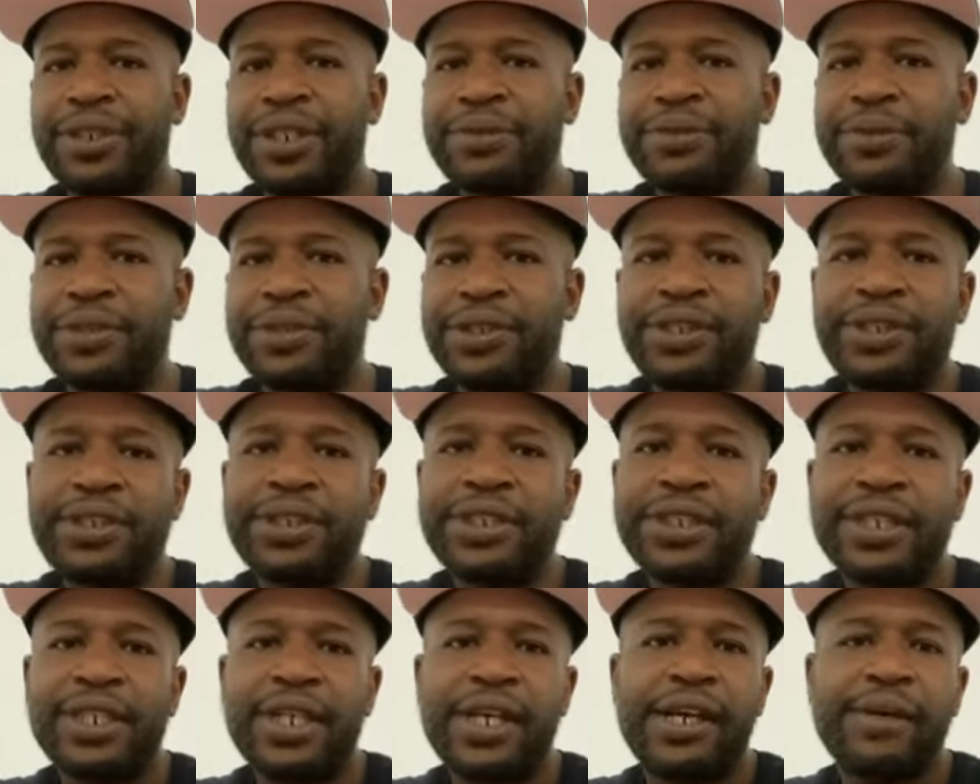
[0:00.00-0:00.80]
It
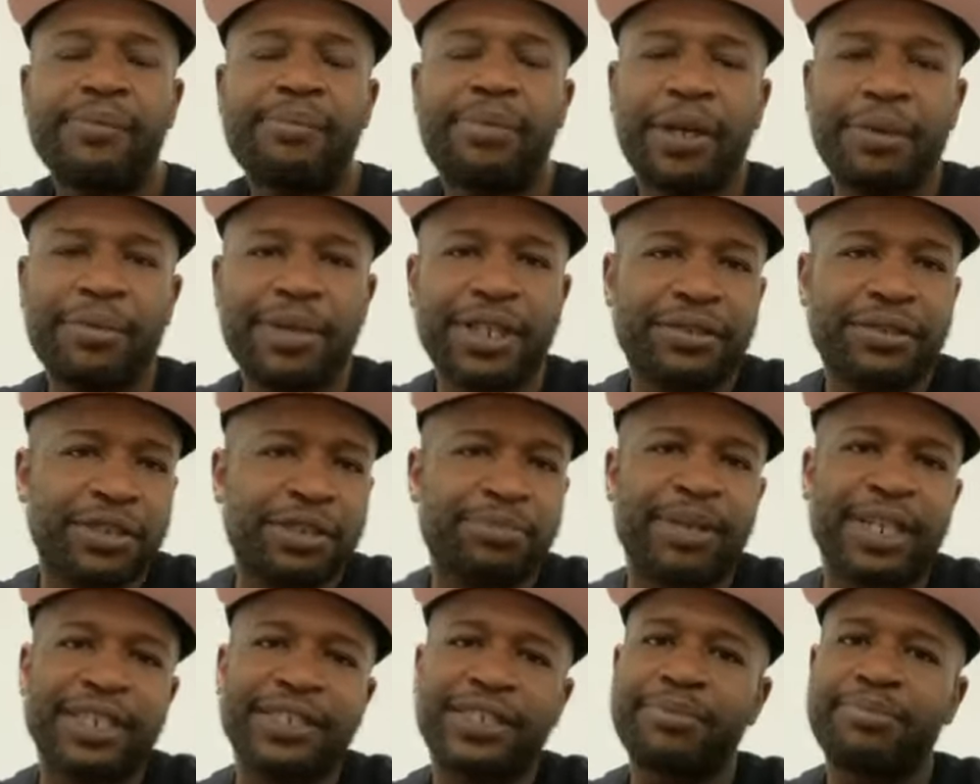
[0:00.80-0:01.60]
was pretty much
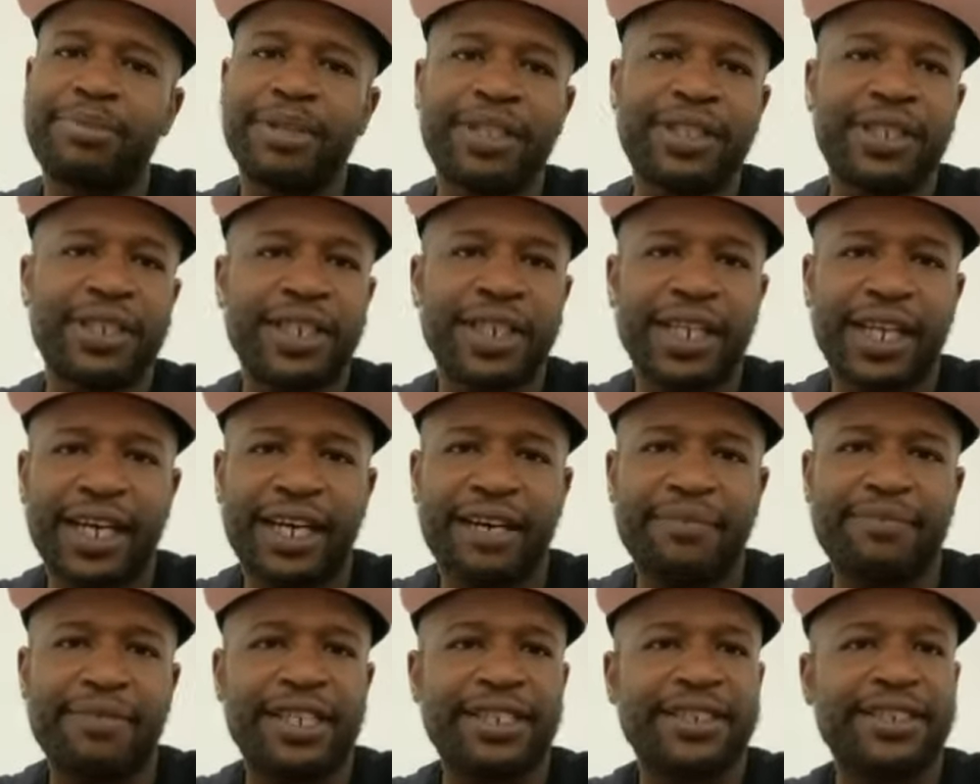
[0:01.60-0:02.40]
responsibility. I
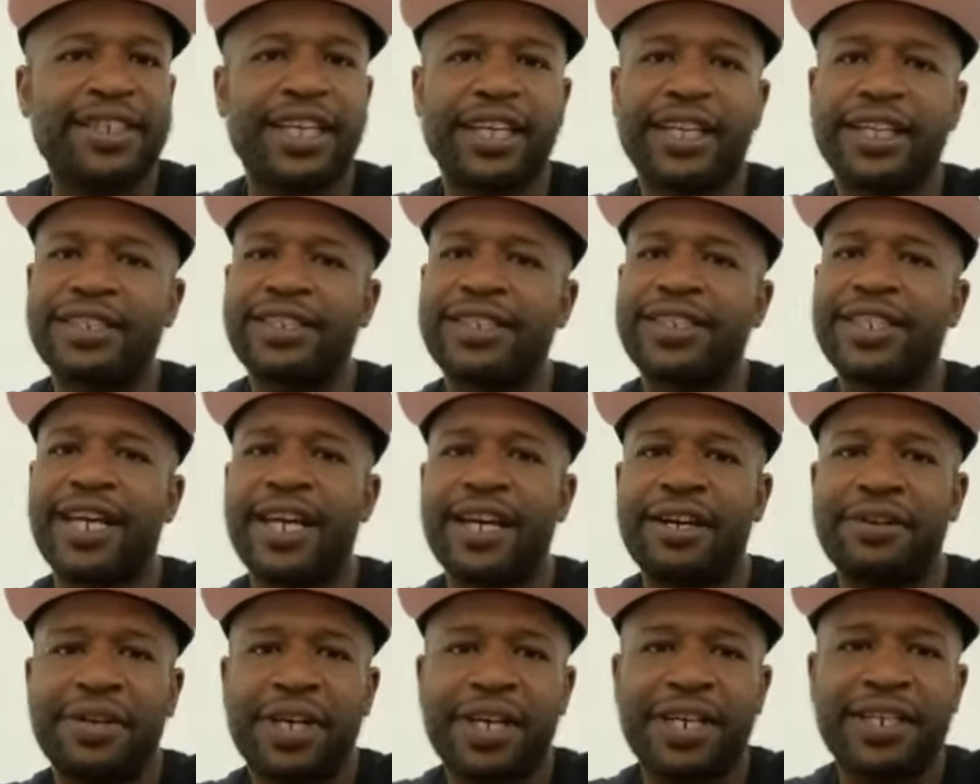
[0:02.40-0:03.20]
had my second
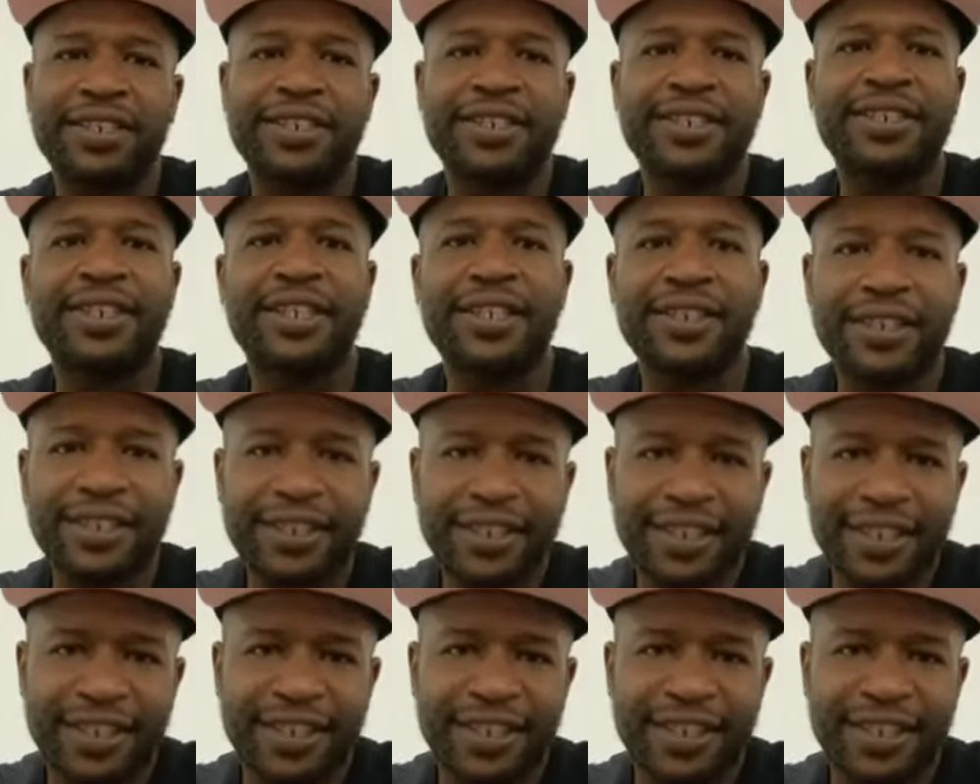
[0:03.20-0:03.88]
child, I had a son.